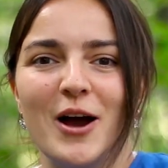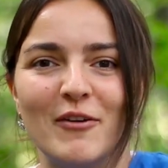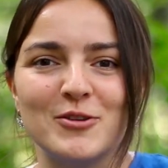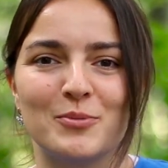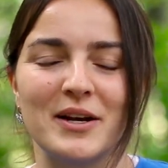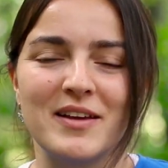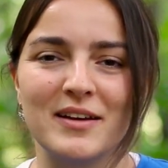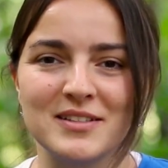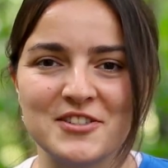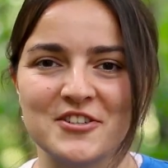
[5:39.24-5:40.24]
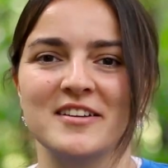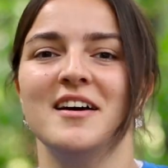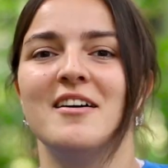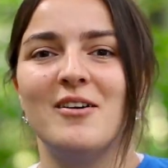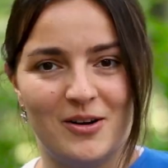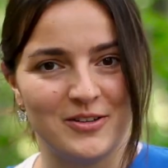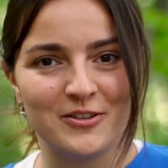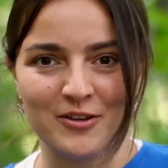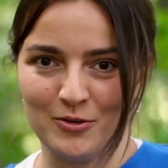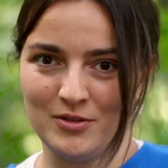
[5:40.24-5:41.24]
you have to bring that decision on
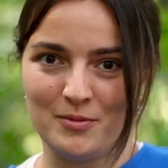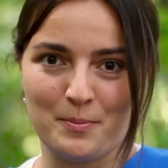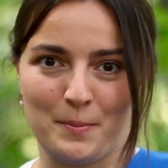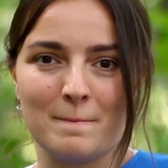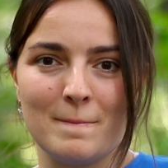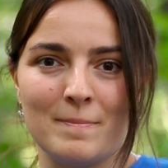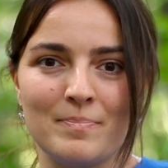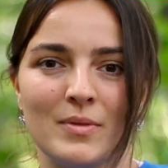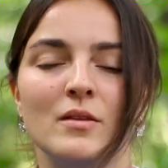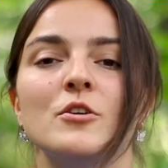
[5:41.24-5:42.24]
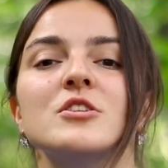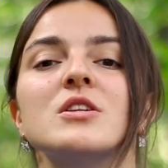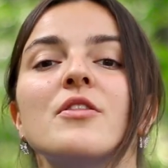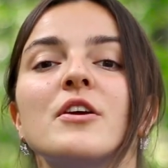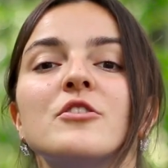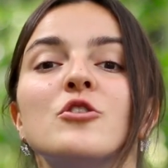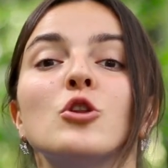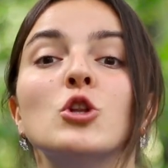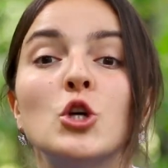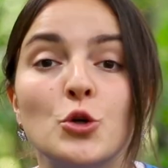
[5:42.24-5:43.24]
your own. There's nothing
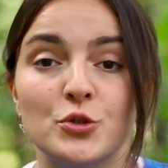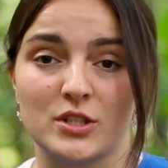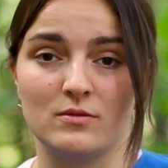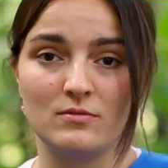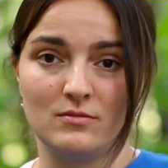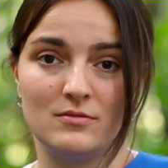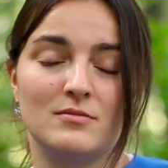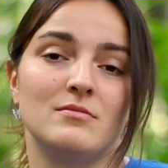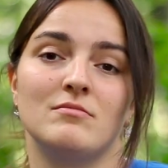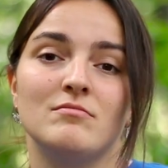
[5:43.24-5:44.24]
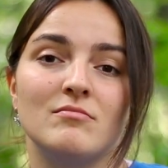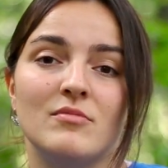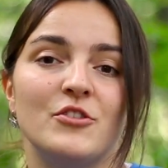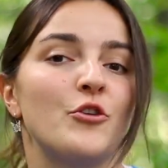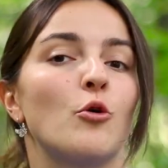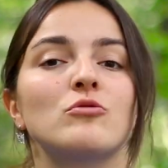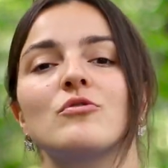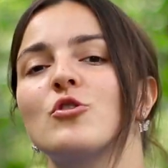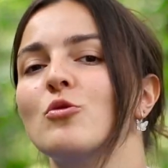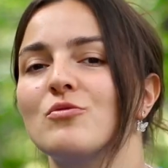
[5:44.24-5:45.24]
to lose. Don't
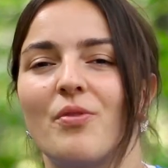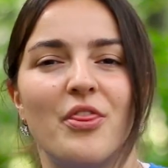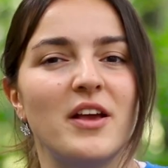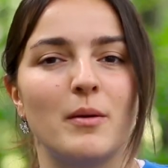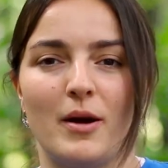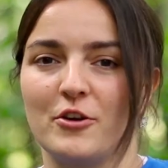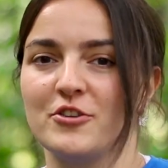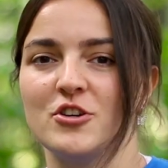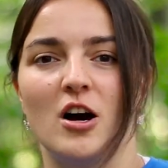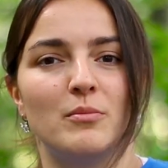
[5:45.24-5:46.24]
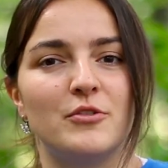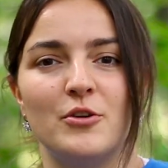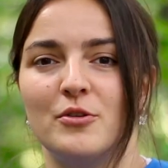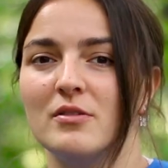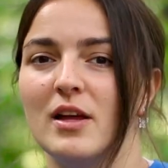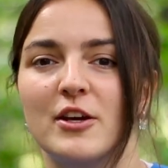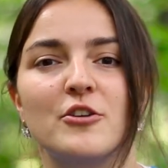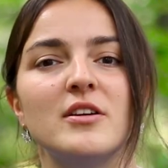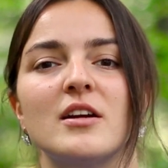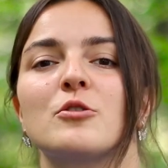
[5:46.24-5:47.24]
don't think about your job, dude. Like
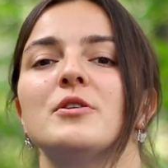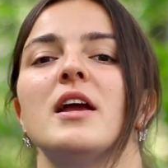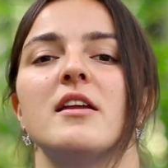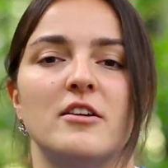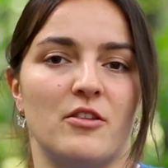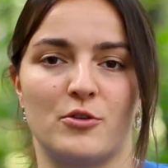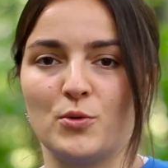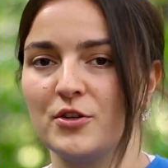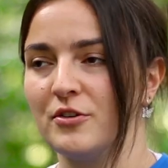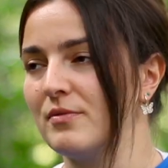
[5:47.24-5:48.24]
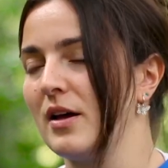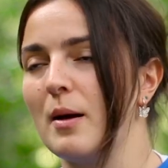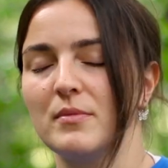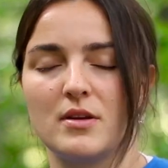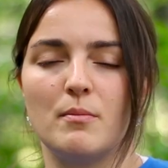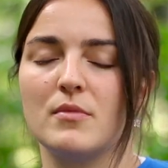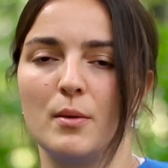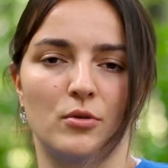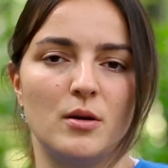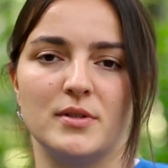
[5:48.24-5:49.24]
you're gonna create another one. I'm, I'm
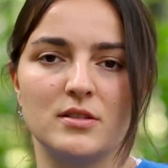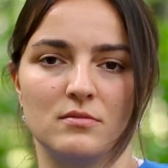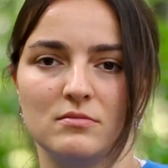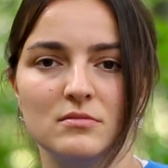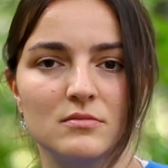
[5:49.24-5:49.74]
I promise.